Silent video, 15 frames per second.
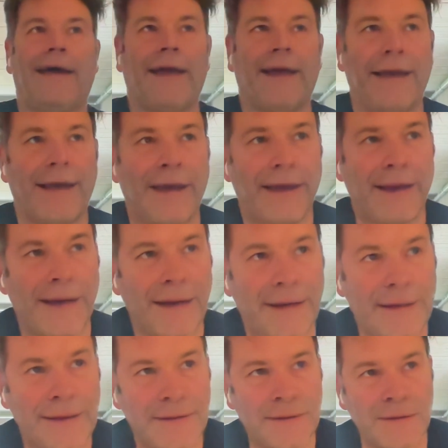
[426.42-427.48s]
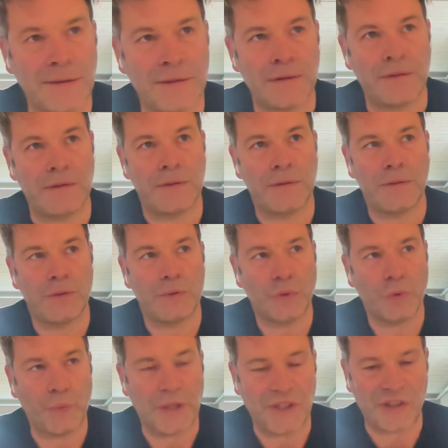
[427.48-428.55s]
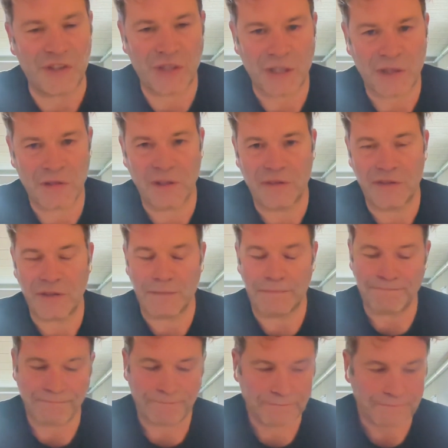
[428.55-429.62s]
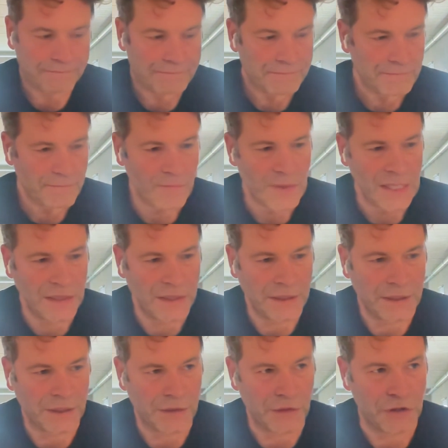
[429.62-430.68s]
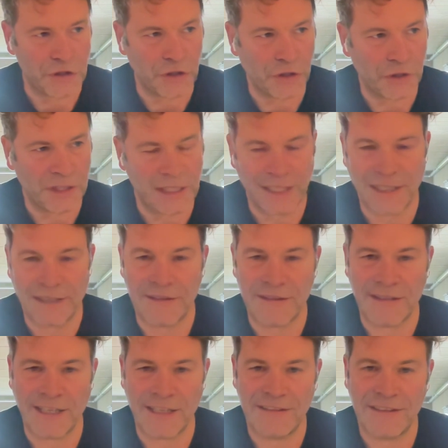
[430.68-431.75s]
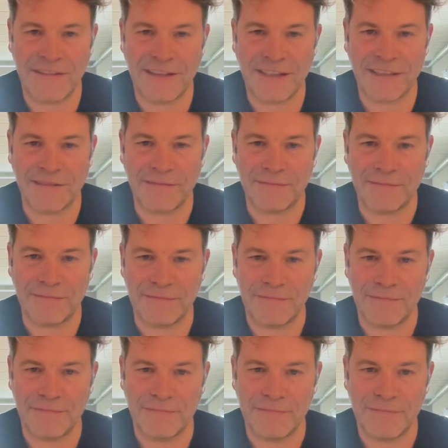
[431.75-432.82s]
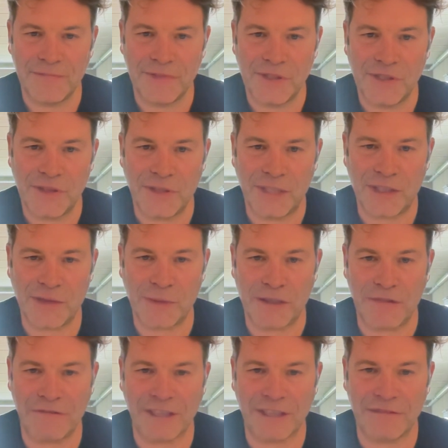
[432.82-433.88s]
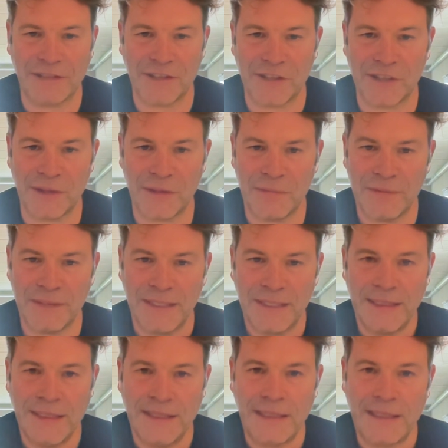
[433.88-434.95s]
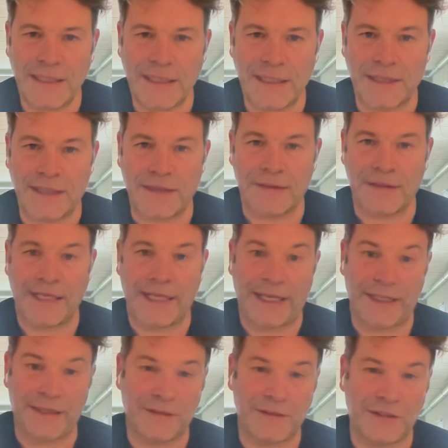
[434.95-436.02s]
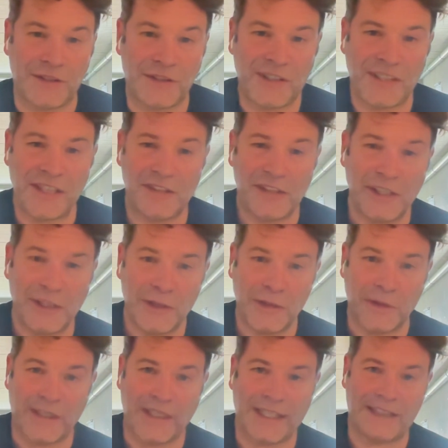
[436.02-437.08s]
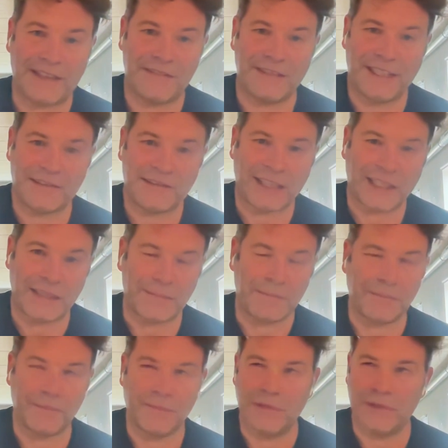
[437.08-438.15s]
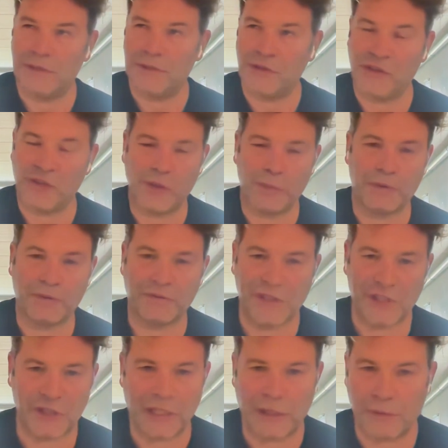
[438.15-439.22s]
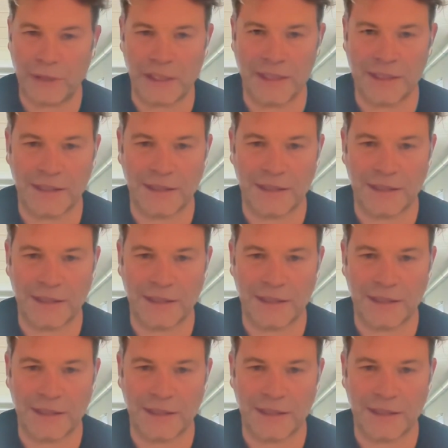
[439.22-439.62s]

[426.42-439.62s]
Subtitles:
And we started the journey in '99. So that's 25 years ago. And the CTO at that time, a super visionary